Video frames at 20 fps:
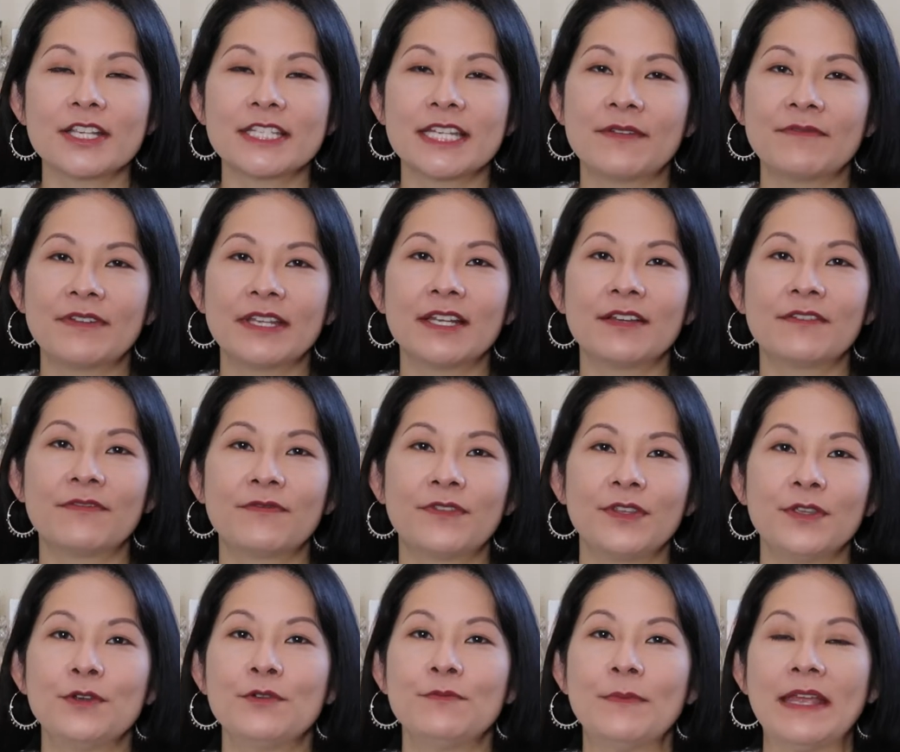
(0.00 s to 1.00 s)
and I've done a
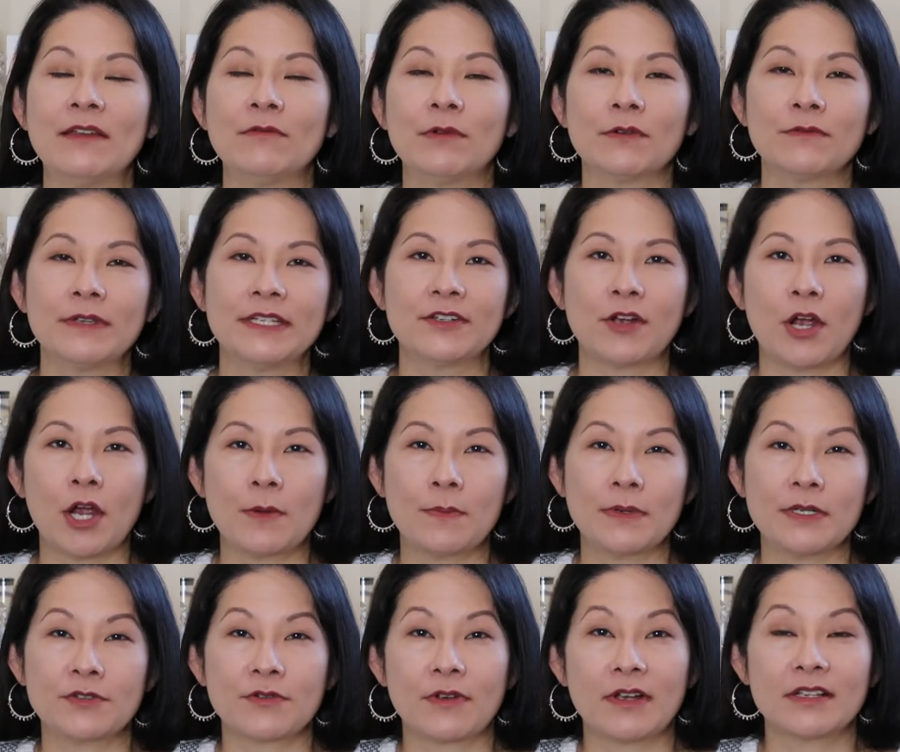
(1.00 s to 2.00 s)
few Madewell Retail
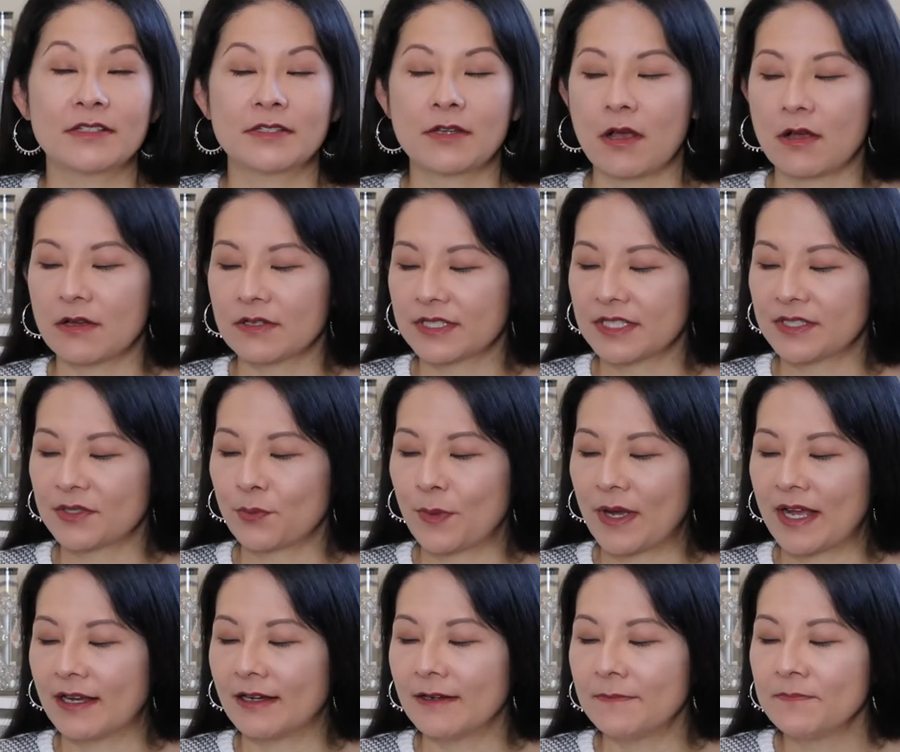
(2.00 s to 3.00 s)
Arbitrage hauls as
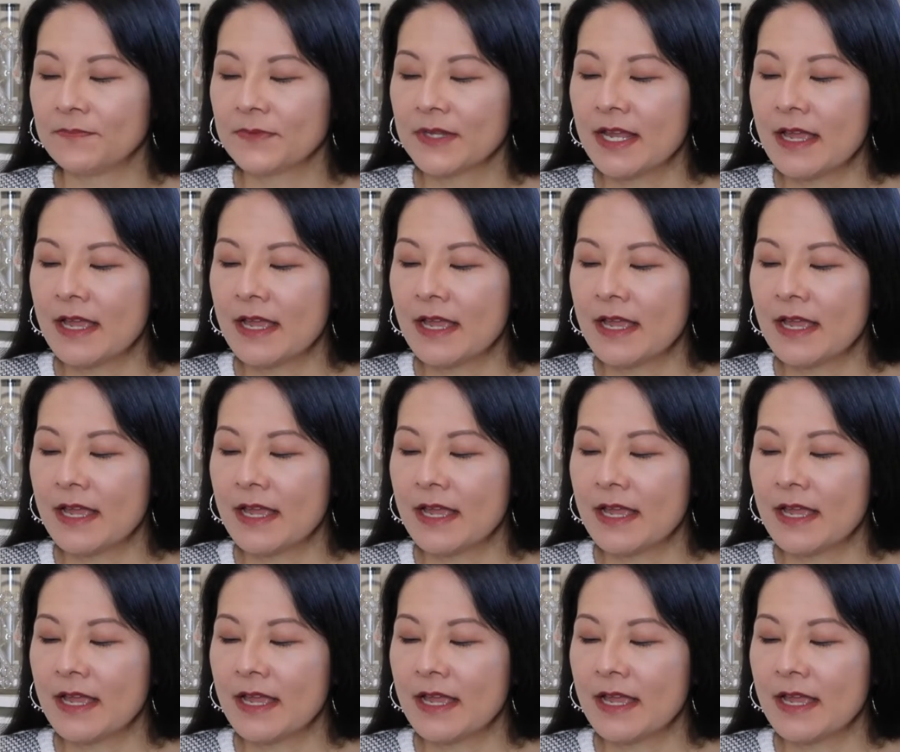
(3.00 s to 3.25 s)
well.